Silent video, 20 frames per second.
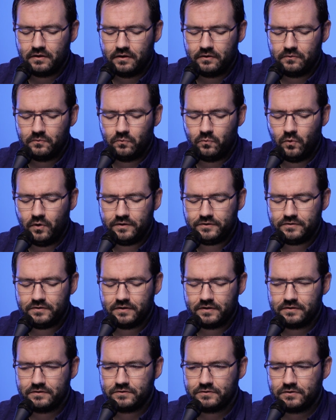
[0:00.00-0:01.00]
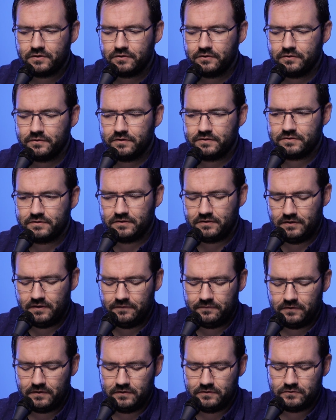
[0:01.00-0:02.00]
I want you to consider the
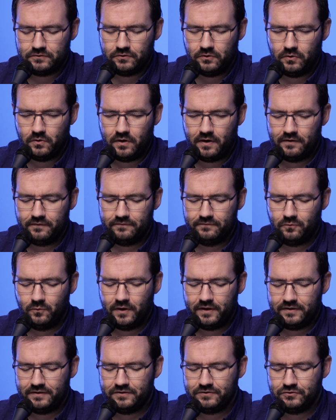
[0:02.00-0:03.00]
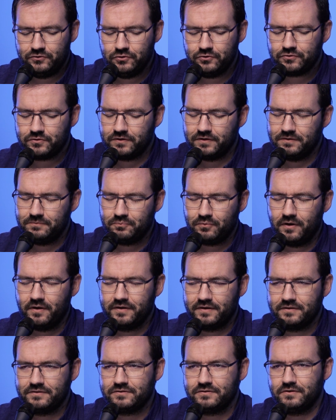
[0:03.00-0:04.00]
significance, though, of what is usually
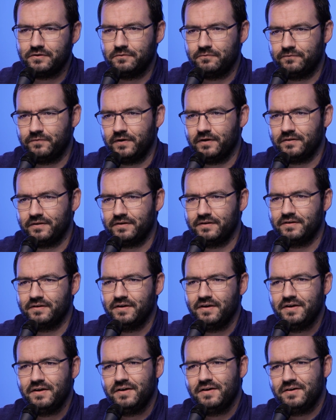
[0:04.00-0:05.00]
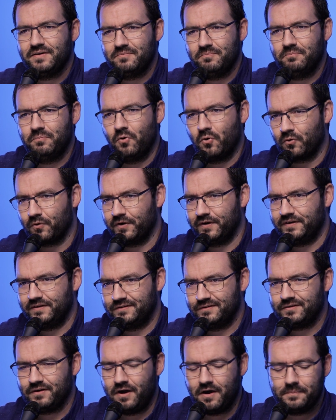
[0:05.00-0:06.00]
probably considered a fairly
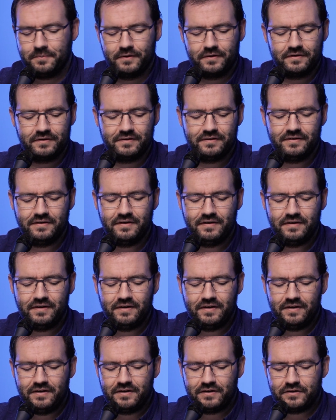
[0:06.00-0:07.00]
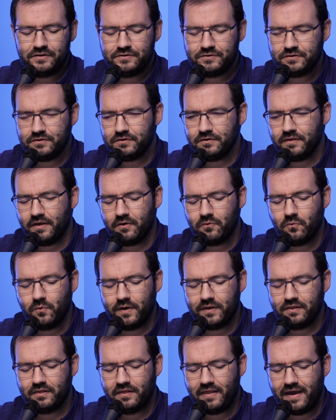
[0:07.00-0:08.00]
boring topic. Consider that
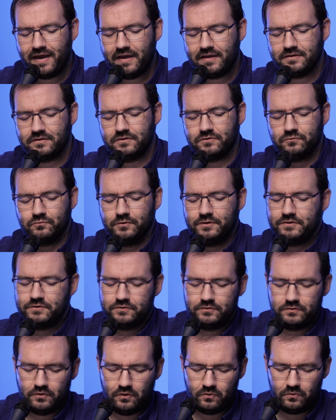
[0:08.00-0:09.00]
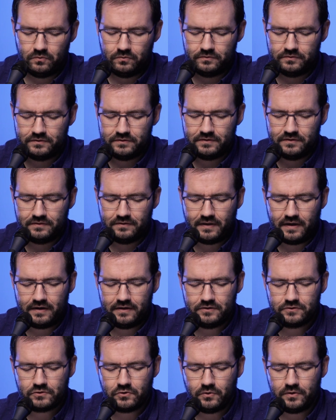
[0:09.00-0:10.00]
when land is rezoned, that
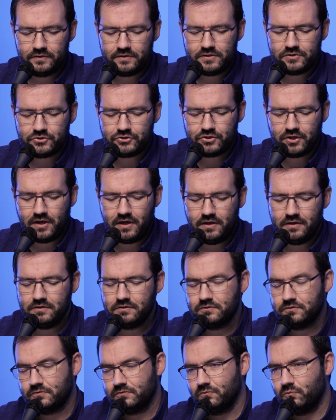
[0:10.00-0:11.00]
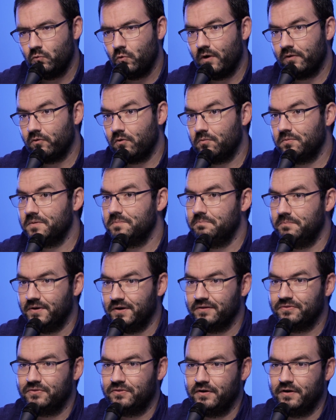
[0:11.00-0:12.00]
it's going to change what will be
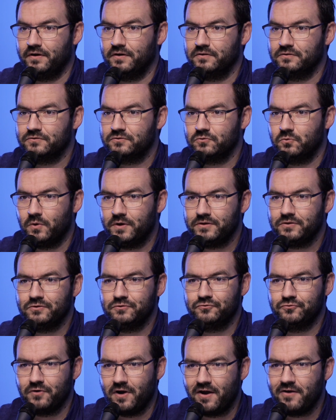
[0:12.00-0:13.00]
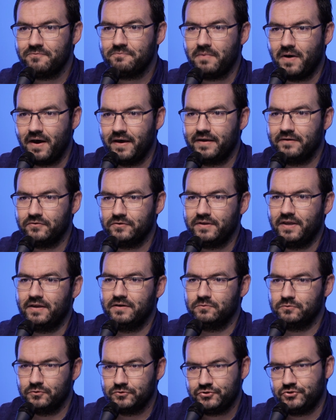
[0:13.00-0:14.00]
built there. So what you drive by every
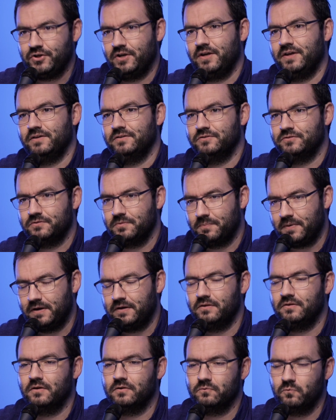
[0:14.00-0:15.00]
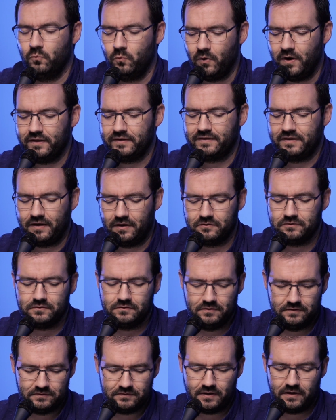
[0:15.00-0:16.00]
day will change depending on what council
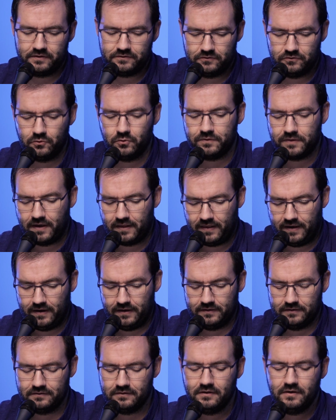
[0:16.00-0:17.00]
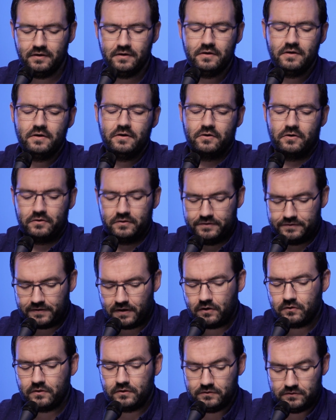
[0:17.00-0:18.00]
decides to do with that land, or at least
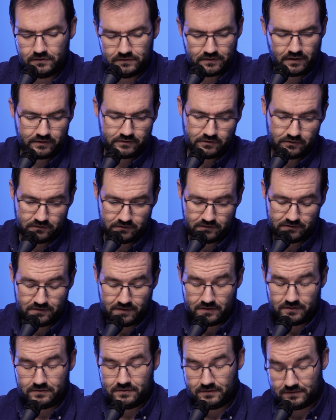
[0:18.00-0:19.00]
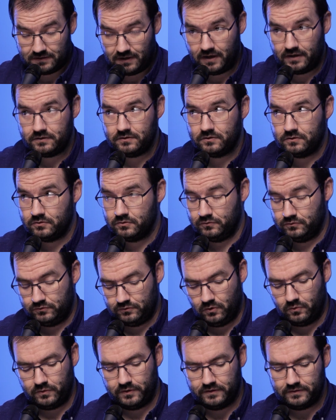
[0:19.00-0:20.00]
how they decide to
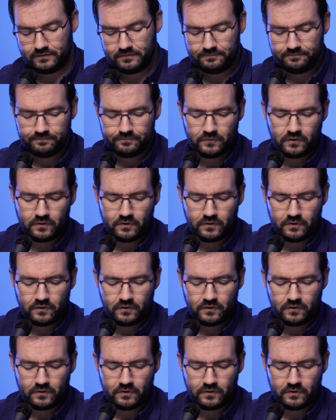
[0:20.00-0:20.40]
zone it.